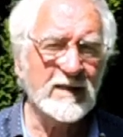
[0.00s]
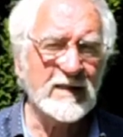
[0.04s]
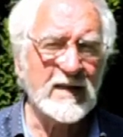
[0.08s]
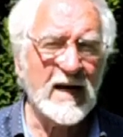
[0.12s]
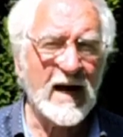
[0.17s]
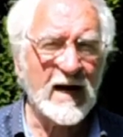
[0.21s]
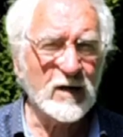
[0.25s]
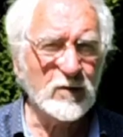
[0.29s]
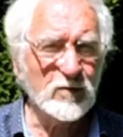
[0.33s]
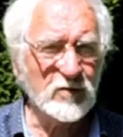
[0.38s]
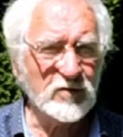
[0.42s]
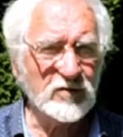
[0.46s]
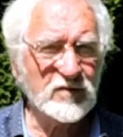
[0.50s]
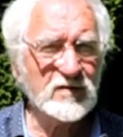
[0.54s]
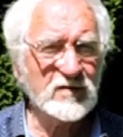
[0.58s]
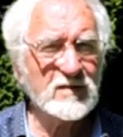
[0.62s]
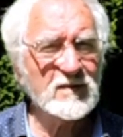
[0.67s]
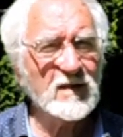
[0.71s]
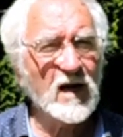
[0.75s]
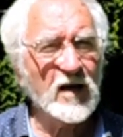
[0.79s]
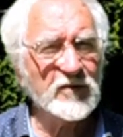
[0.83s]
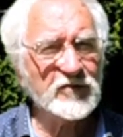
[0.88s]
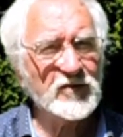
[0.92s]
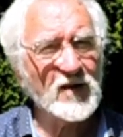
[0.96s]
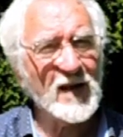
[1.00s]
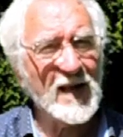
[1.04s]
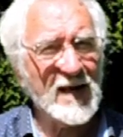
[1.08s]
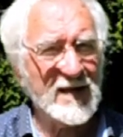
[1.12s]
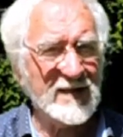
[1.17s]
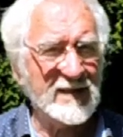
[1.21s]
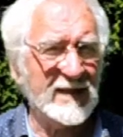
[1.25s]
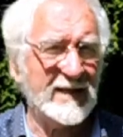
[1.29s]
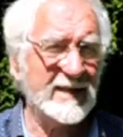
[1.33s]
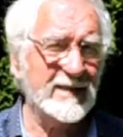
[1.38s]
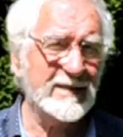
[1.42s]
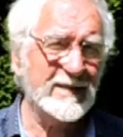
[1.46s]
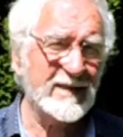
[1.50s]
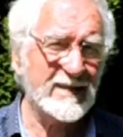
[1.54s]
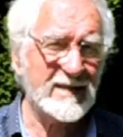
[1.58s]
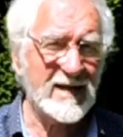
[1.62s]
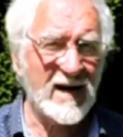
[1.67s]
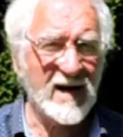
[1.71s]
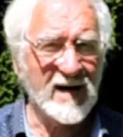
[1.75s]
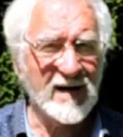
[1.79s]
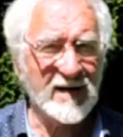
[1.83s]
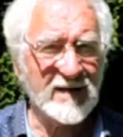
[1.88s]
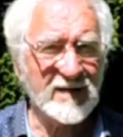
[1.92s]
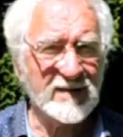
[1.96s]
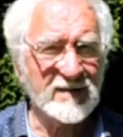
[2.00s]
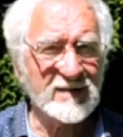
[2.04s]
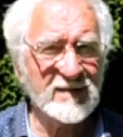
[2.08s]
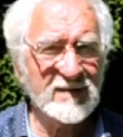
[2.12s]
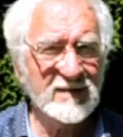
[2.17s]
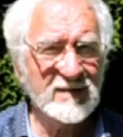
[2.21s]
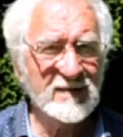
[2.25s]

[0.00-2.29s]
the arrow is oscillating in the target,